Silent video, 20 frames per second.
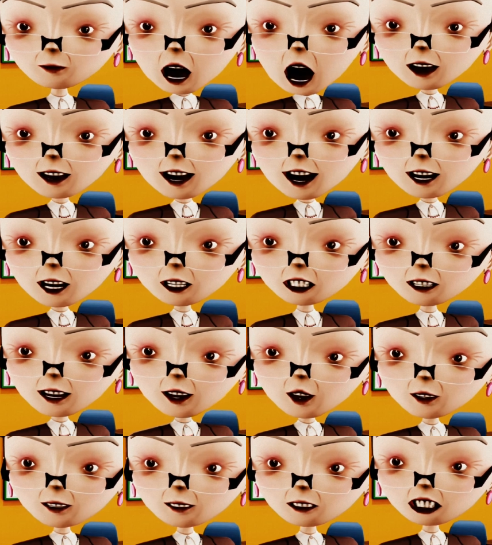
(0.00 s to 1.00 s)
allowing
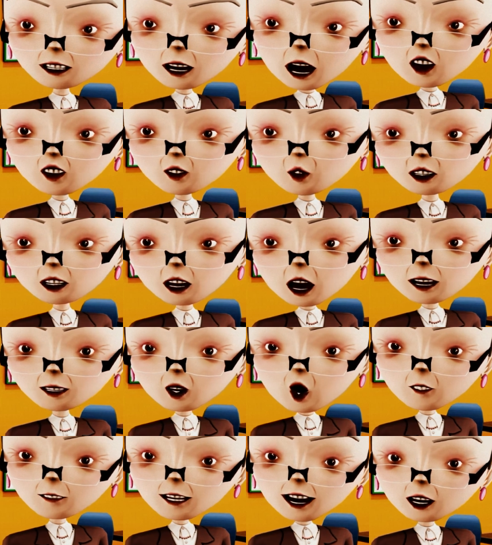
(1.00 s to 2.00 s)
students to choose the
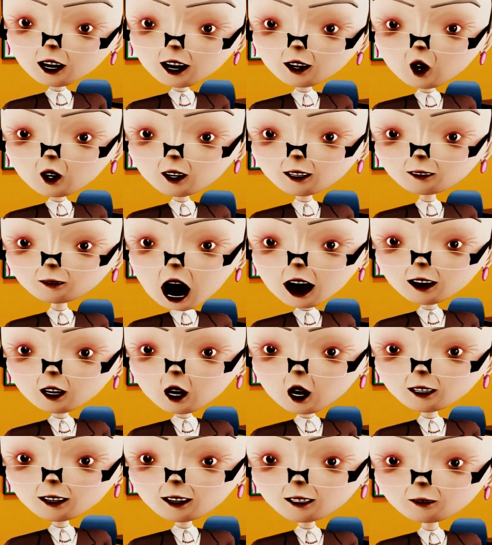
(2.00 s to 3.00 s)
topic they want to
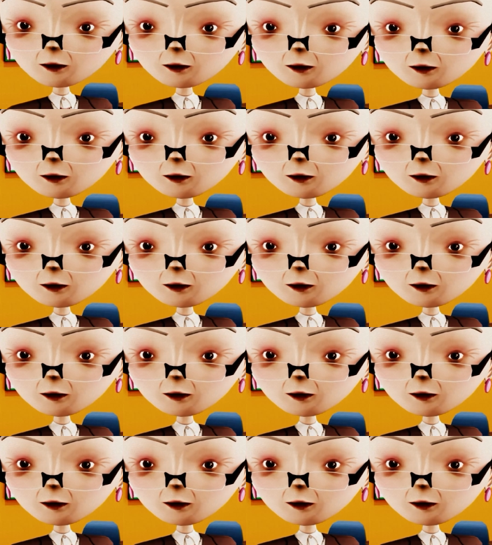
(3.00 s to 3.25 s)
learn,